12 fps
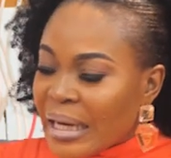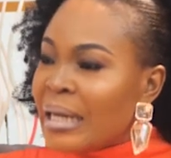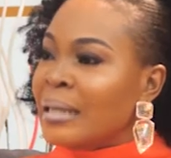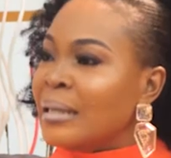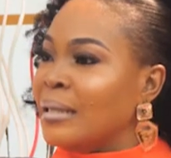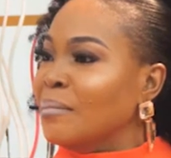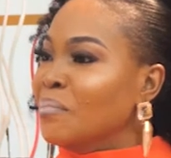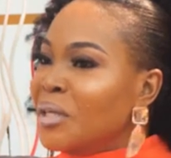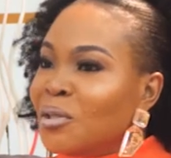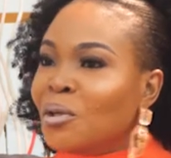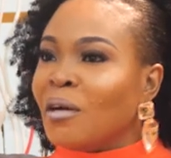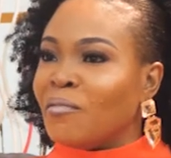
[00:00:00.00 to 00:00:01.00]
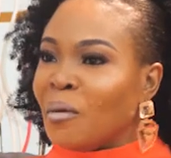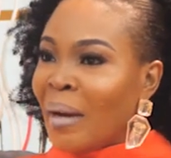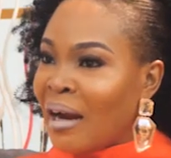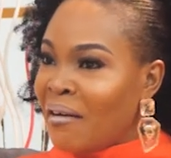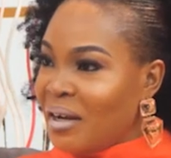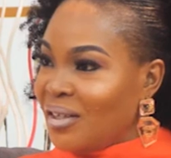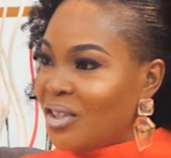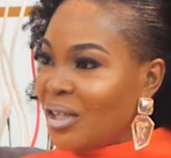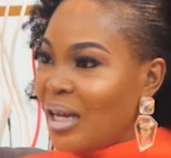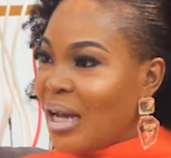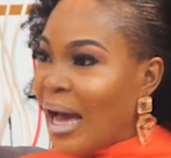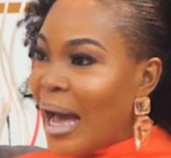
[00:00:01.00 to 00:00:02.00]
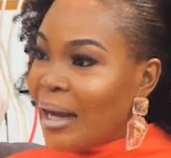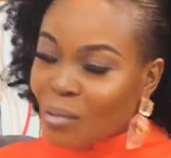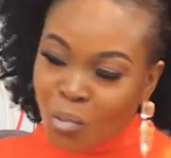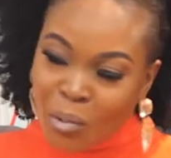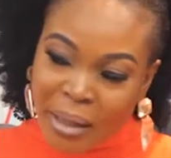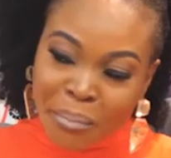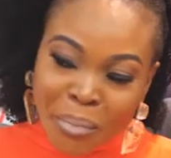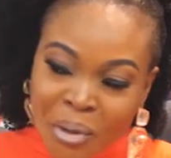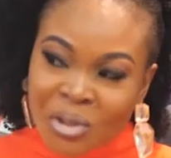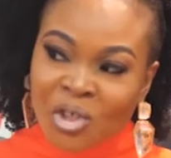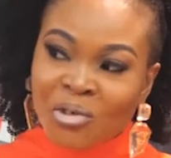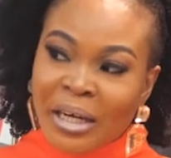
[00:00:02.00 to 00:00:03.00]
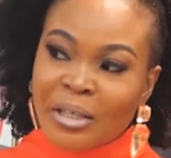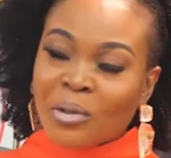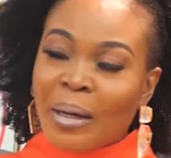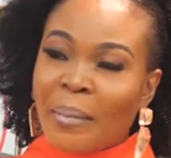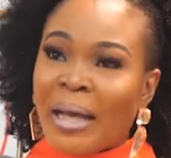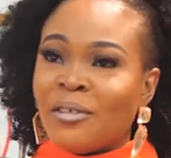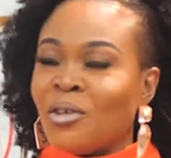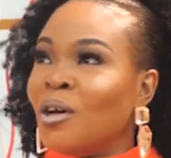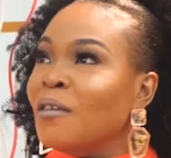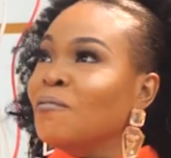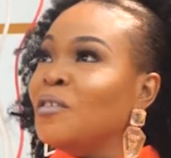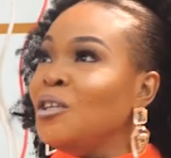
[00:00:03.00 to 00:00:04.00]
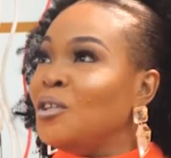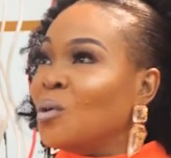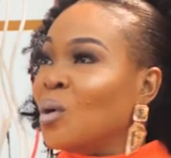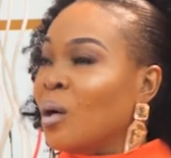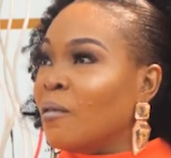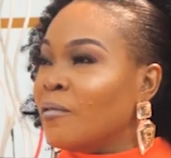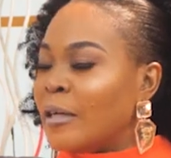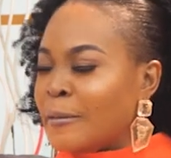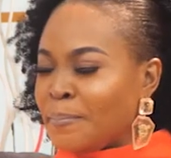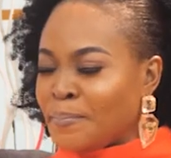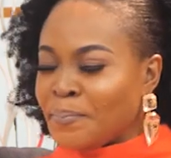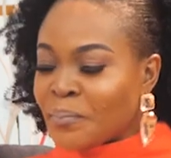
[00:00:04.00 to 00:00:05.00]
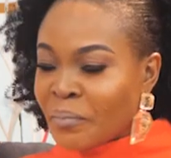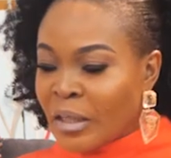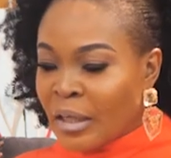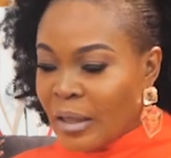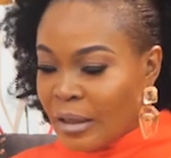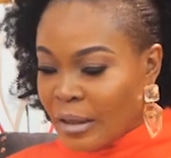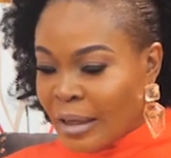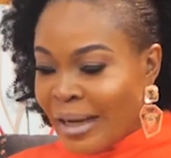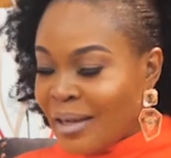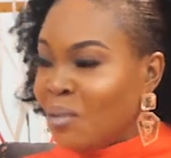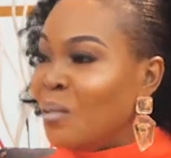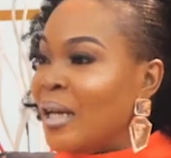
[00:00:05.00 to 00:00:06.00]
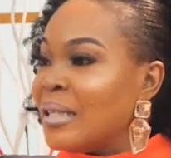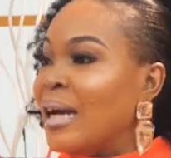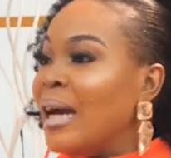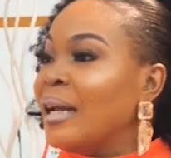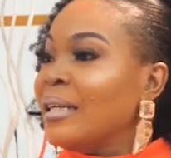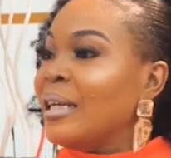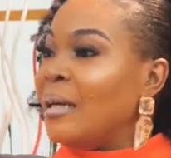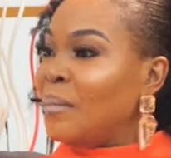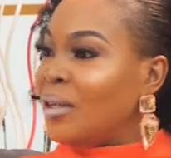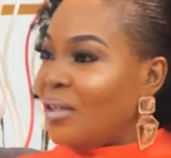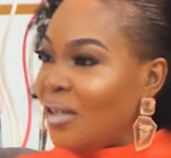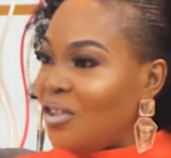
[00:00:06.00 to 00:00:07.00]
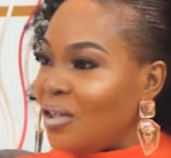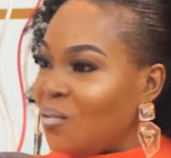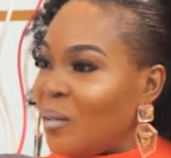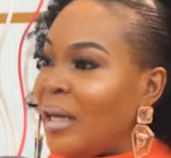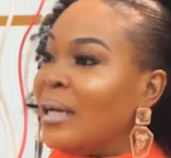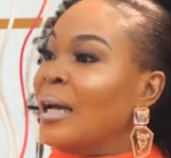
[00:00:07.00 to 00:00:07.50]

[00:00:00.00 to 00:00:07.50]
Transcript: in the middle of the marriage, and we're both trying to... I saw a video of... Kanye West and Kim Kardashian, where